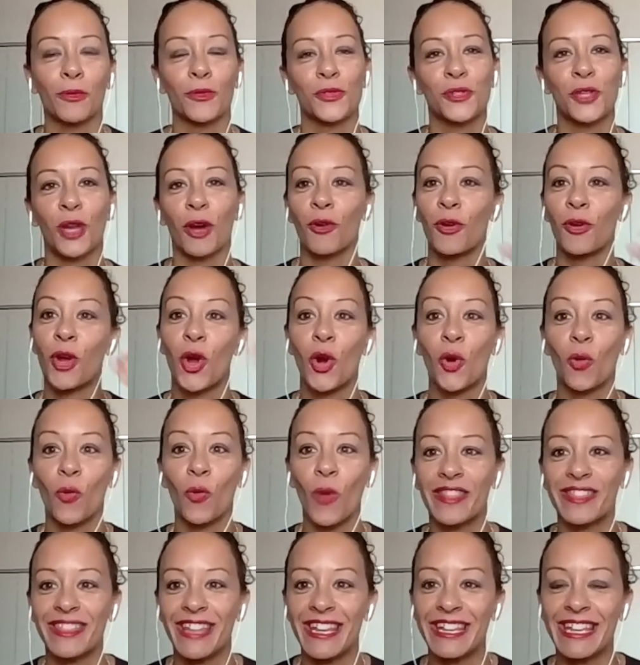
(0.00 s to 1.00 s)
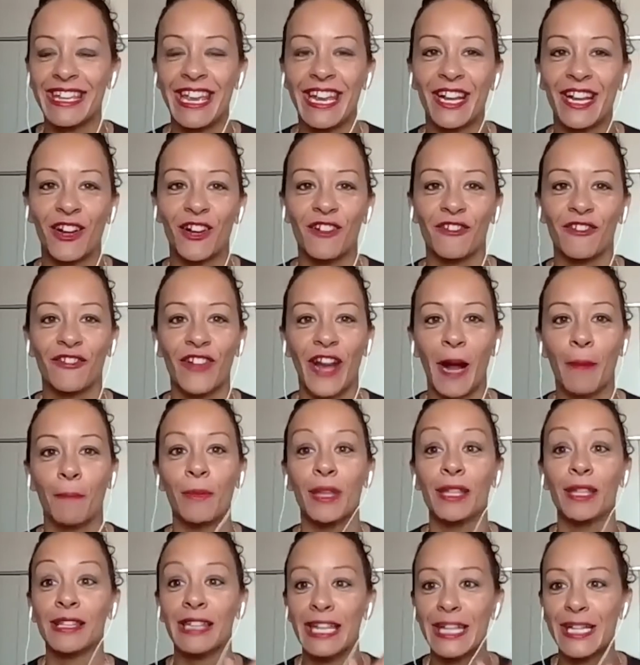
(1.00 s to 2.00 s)
So we're thinking of
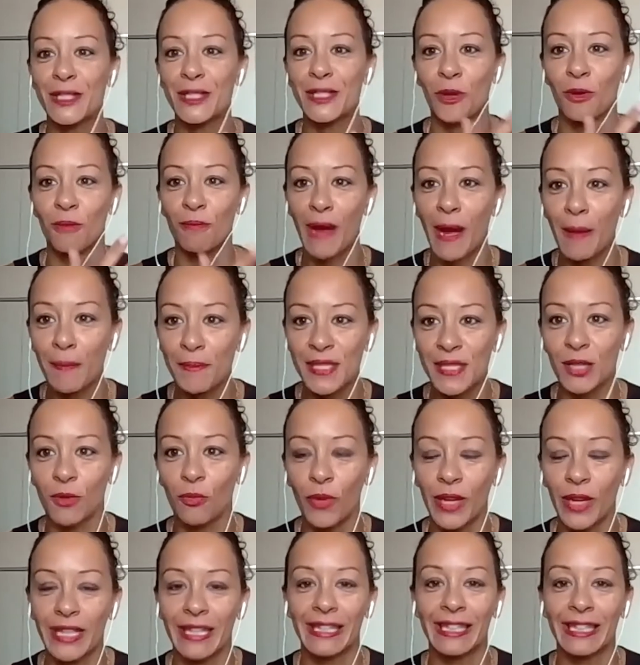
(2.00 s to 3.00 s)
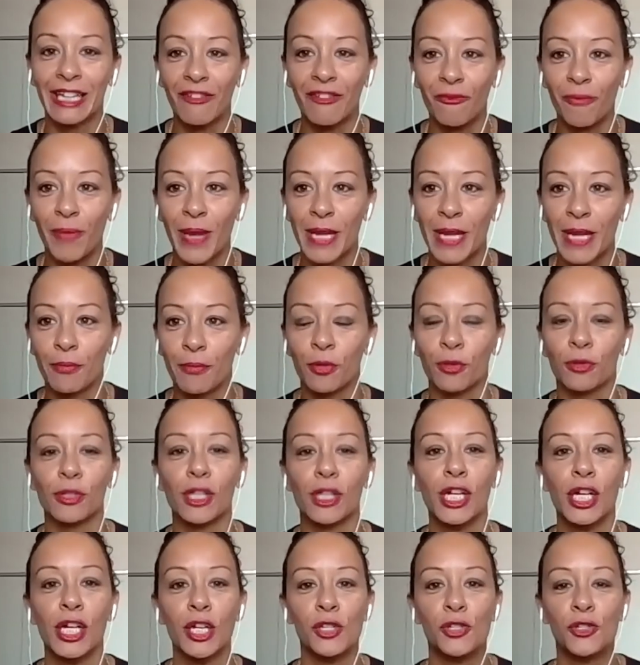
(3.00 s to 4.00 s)
links or maps that we can give people
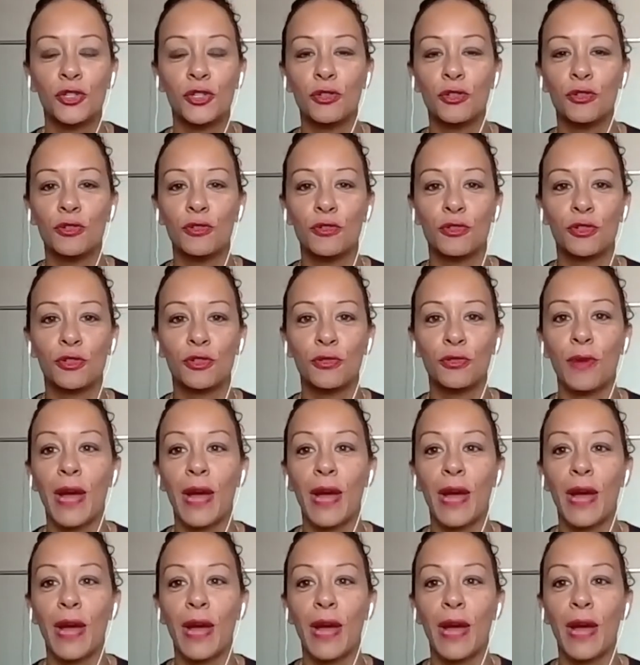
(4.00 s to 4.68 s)
to